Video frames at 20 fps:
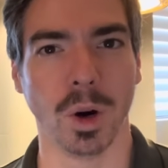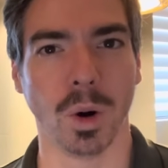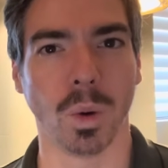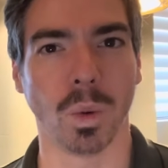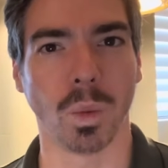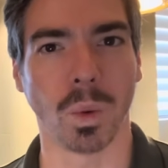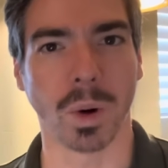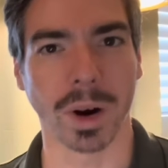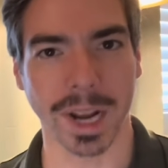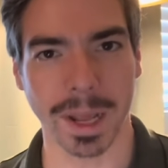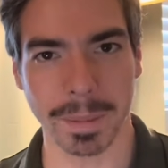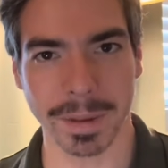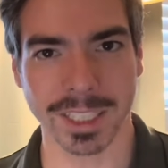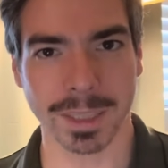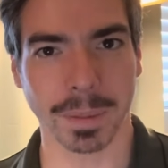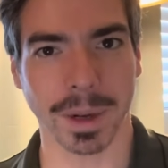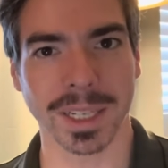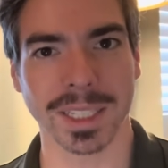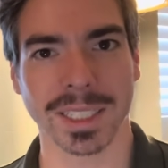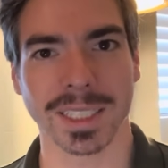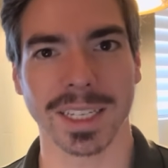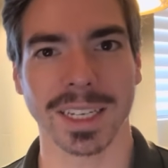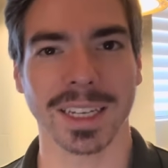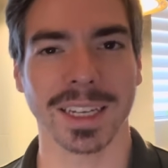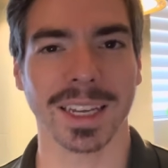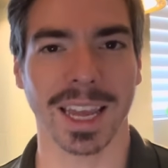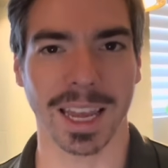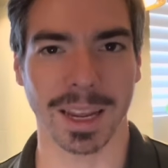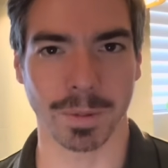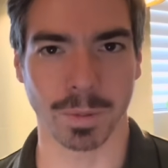what I'm
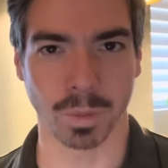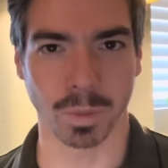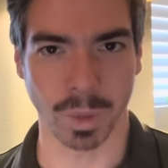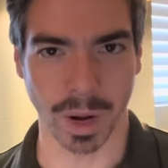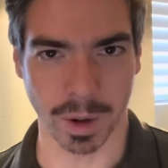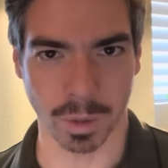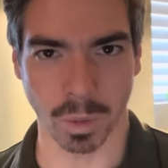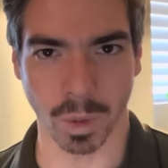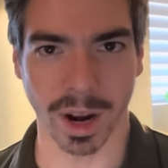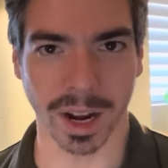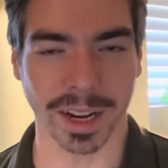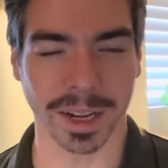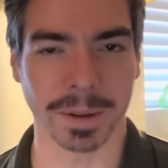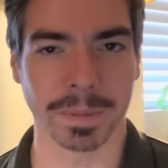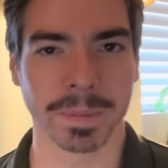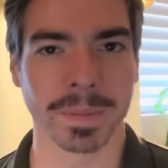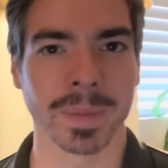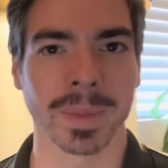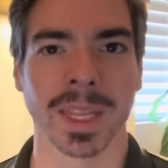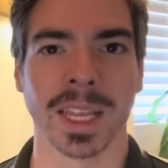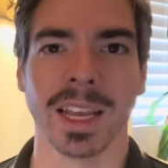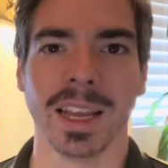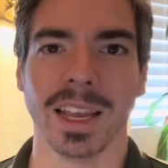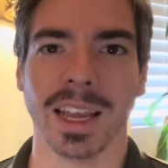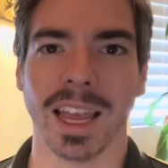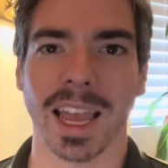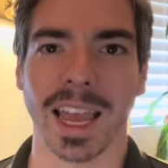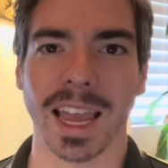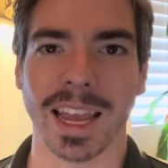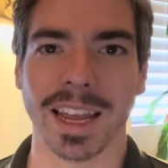expressing and why.
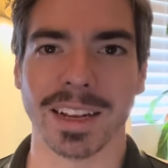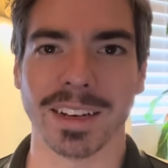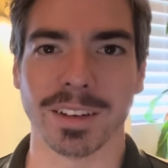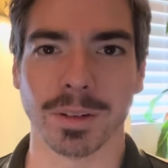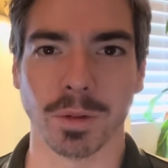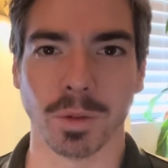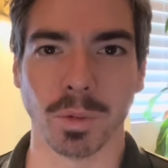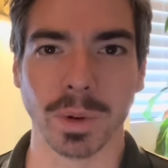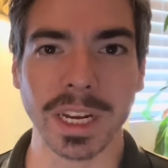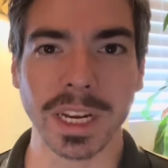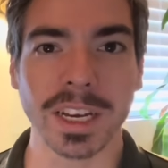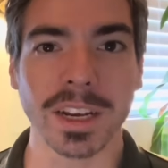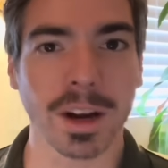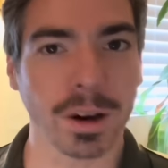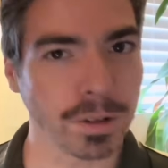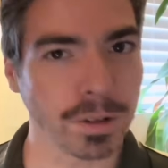And we know,